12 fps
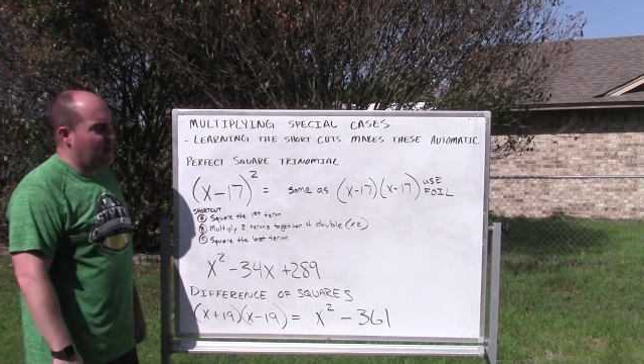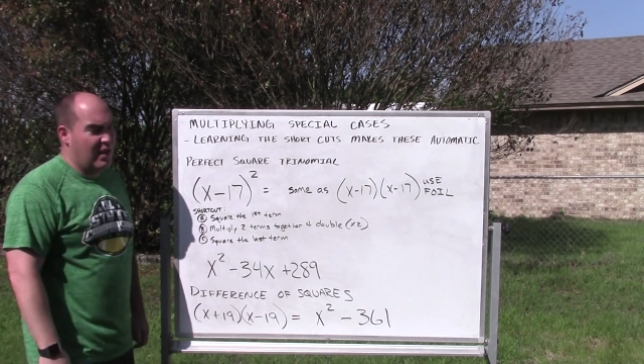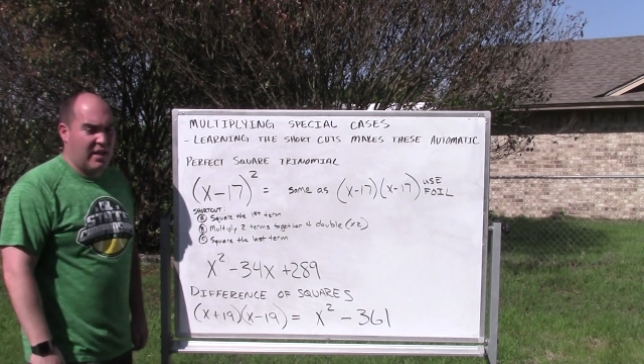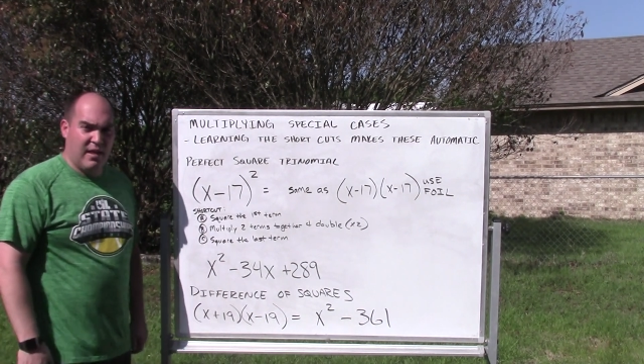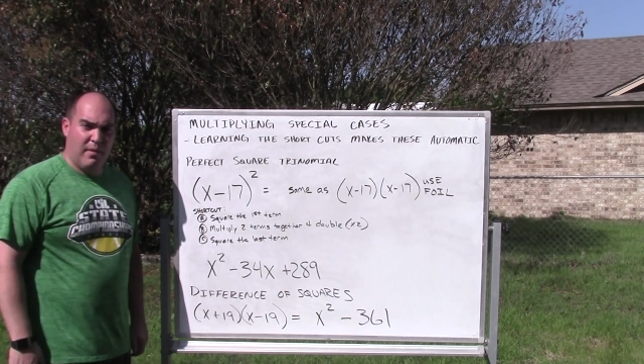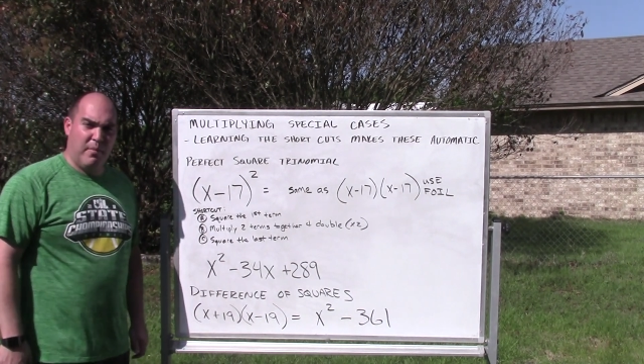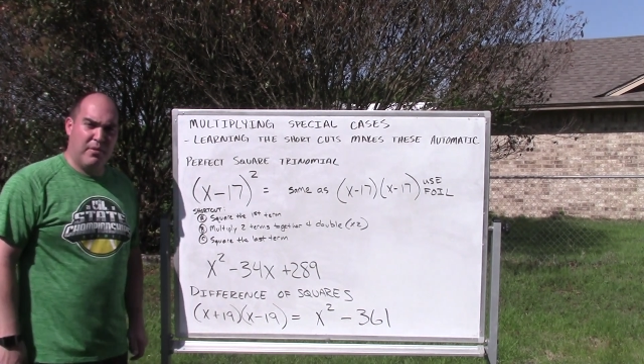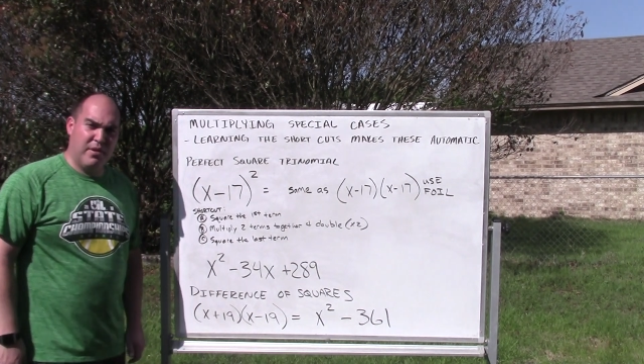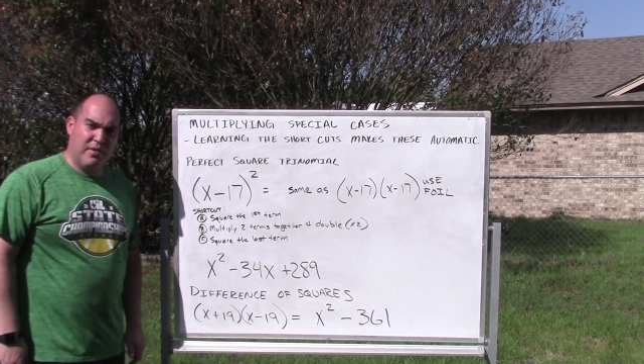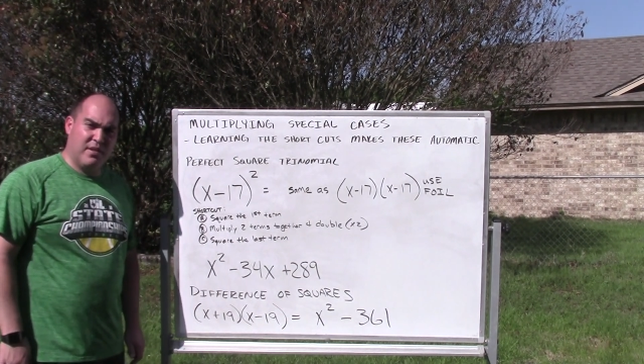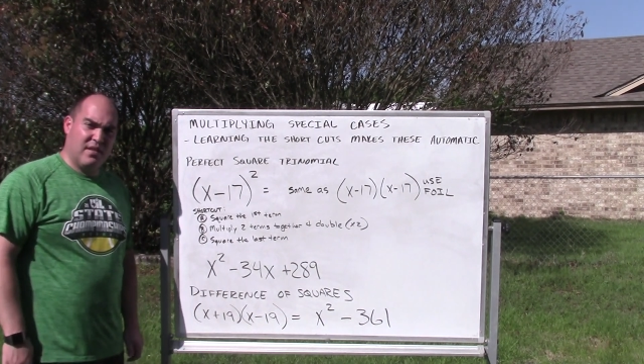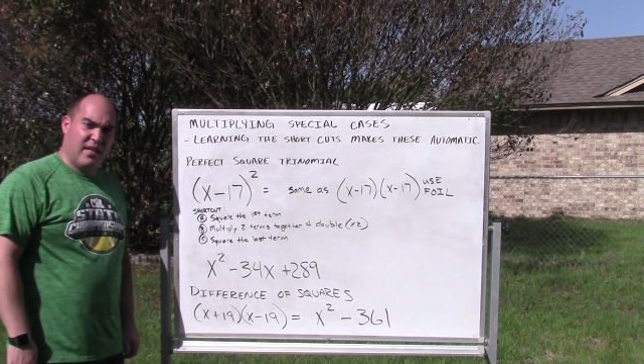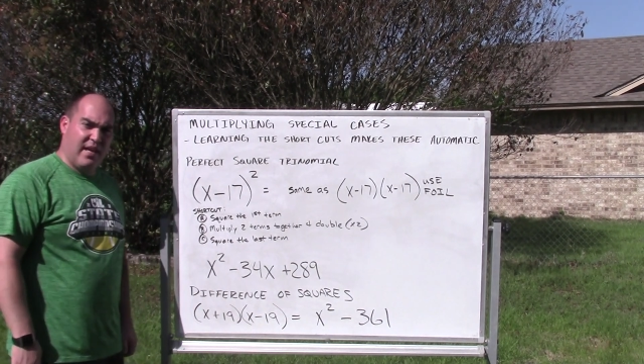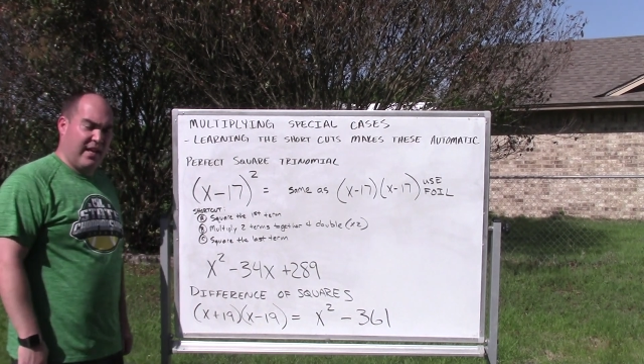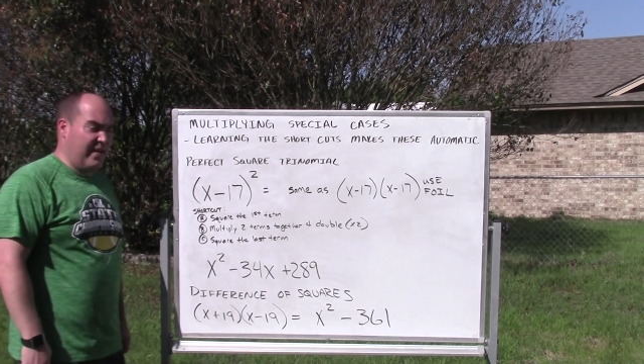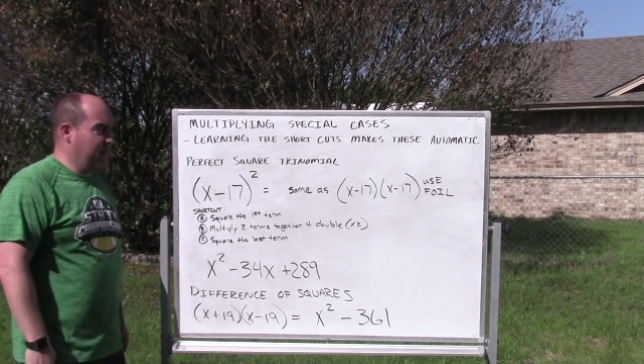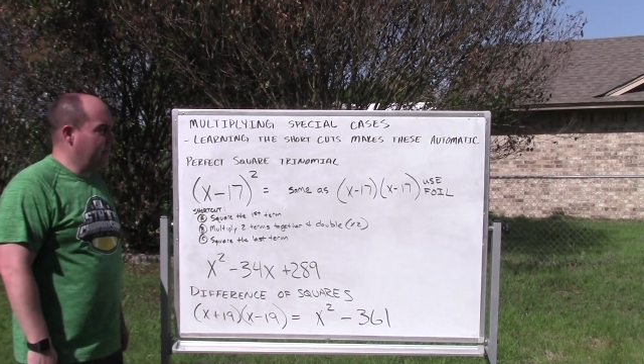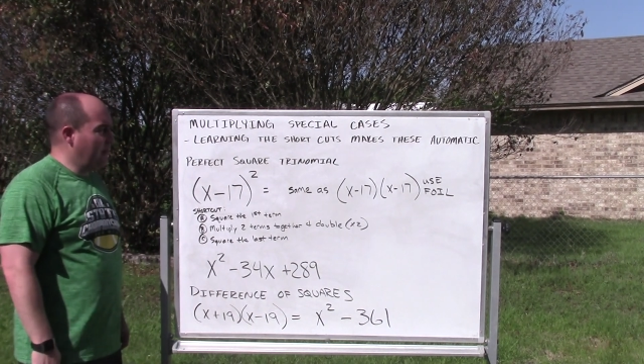what we're doing
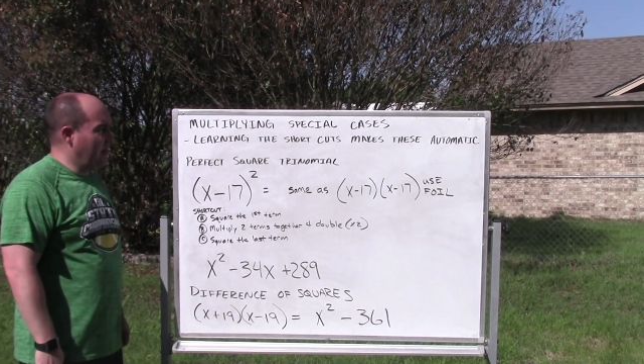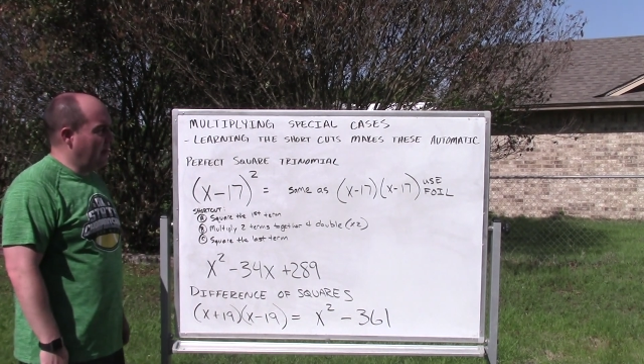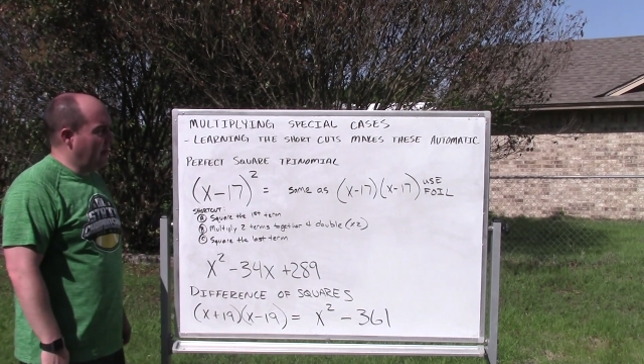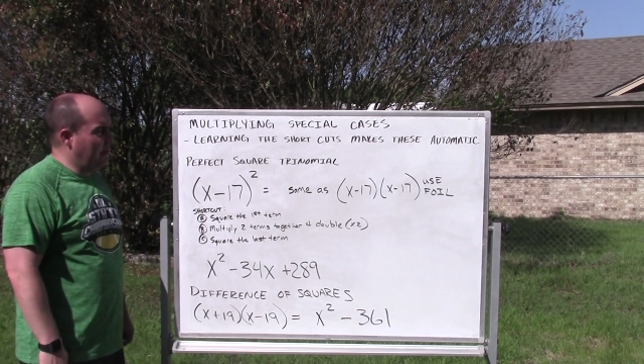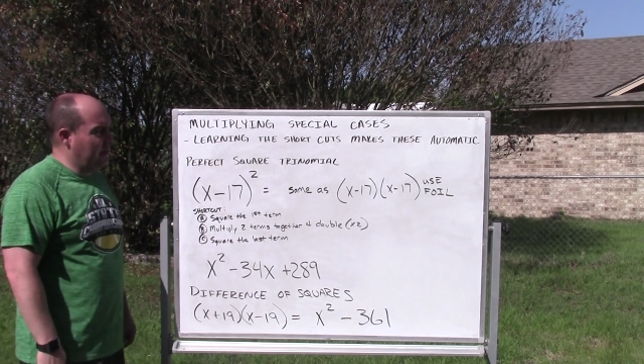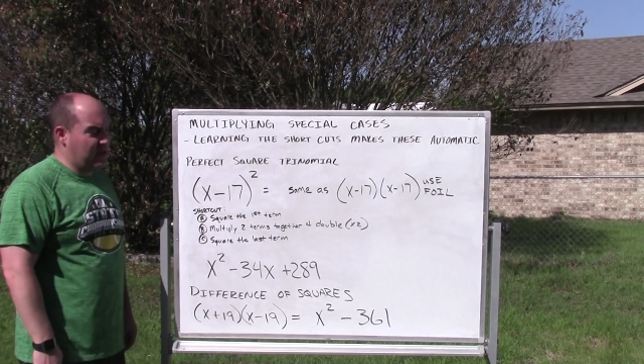today, we